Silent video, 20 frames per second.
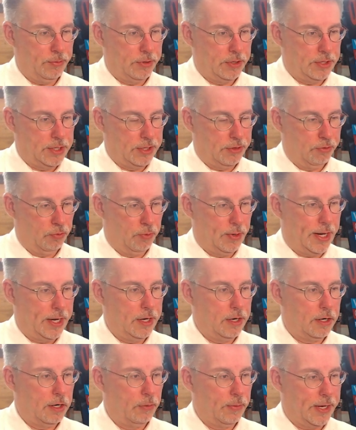We did the
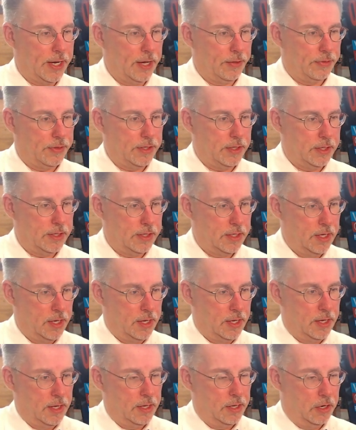radar. We got the
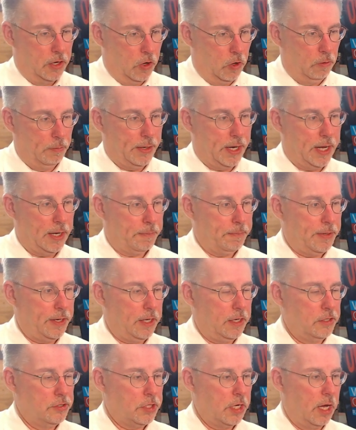almanac
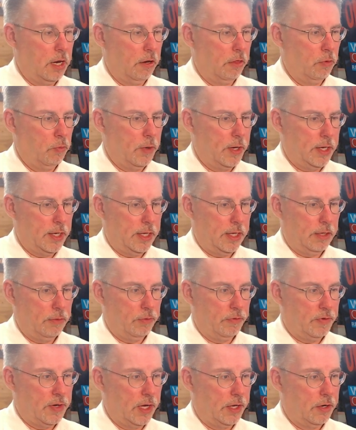page out of the way.
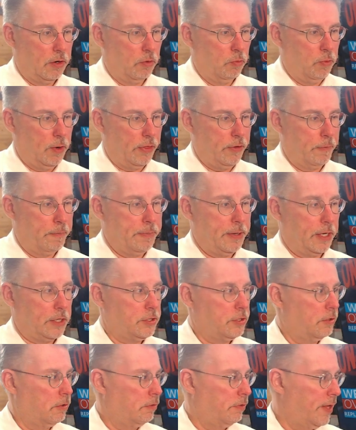We've got our weather
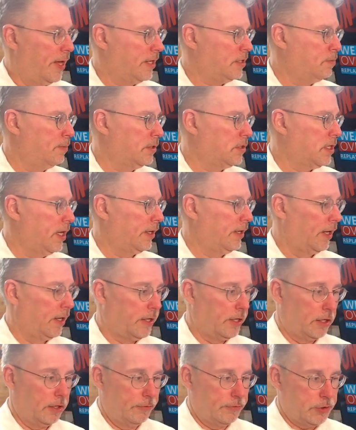picture. That's been taken
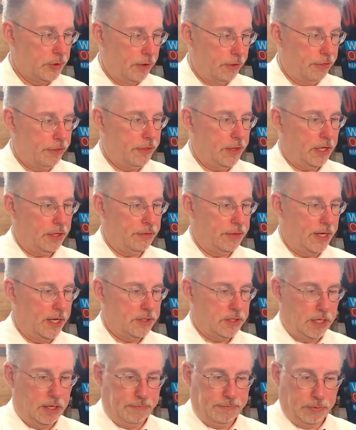care of. So I think
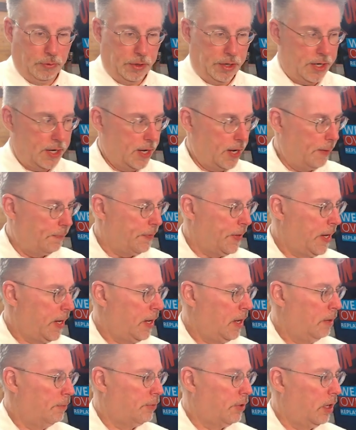that's it for tonight.
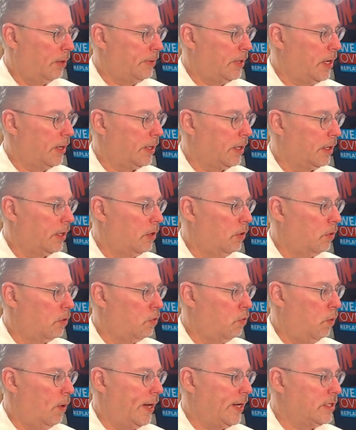Probably not going to go
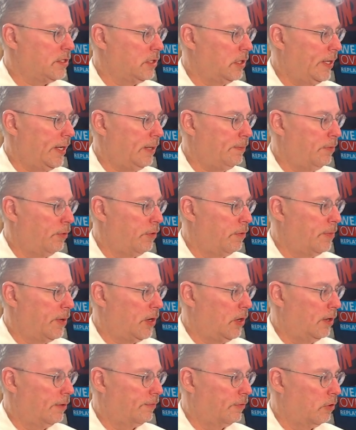quite as late, but we've
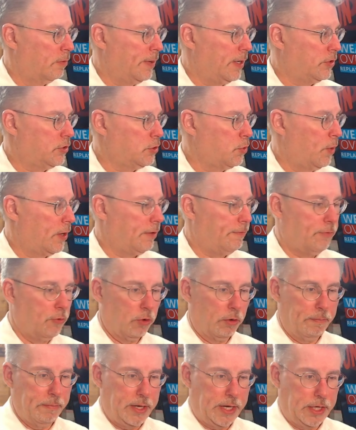been on for about
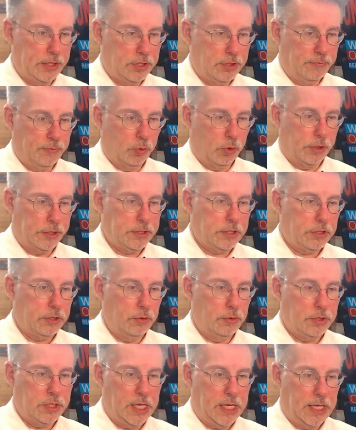24 minutes for
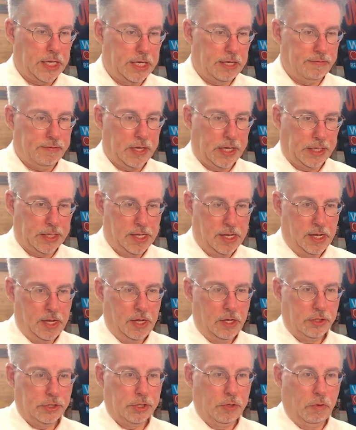Tuesday evening.
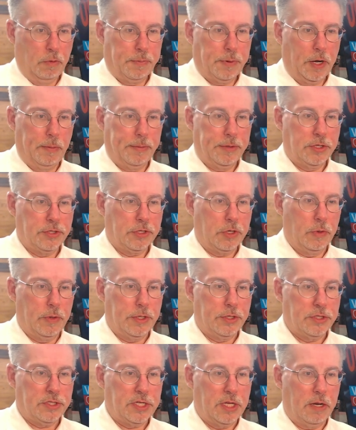So we'll probably just go
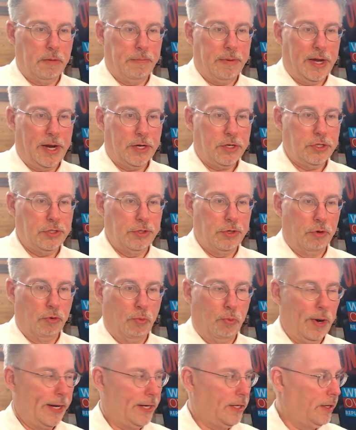ahead and send it back to your
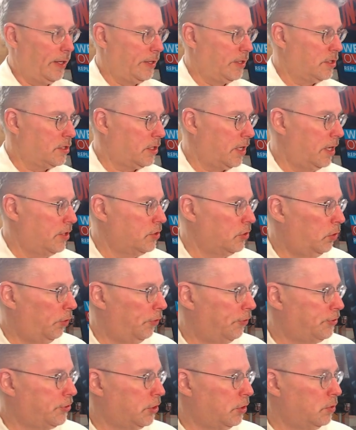regularly
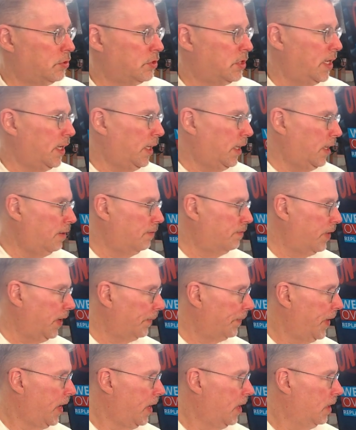scheduled Tuesday
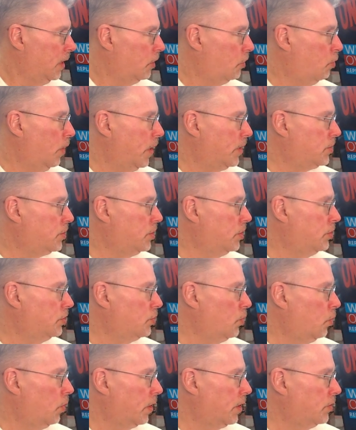evening.
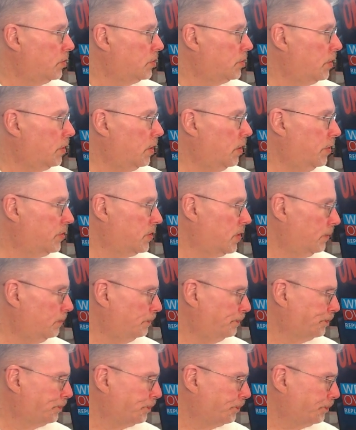Questions or concerns?
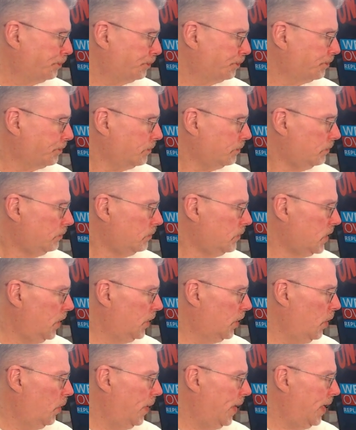
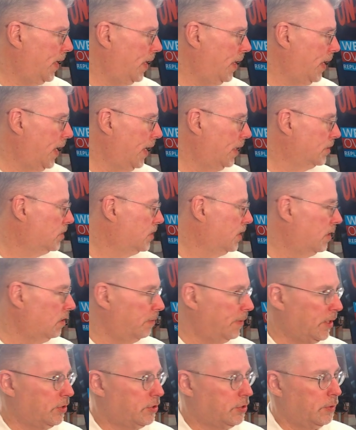go ahead and send
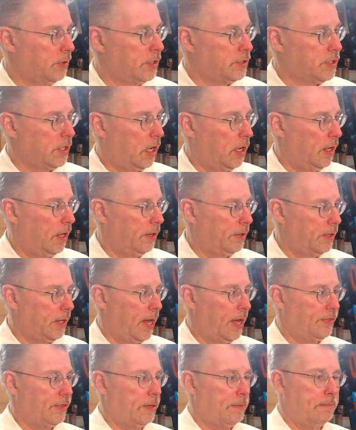them in to us
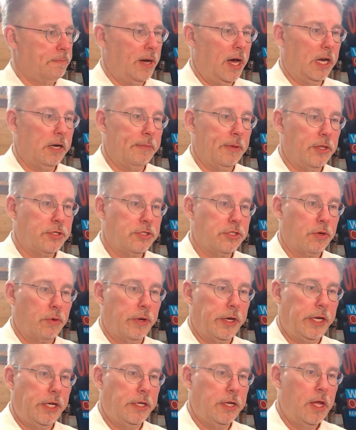at the bottom of the
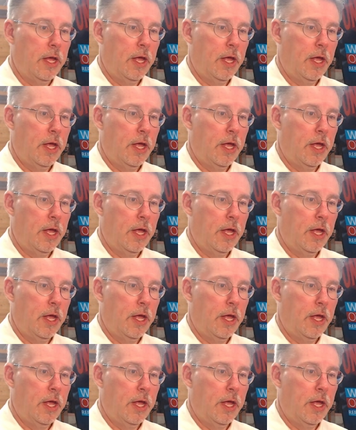screen.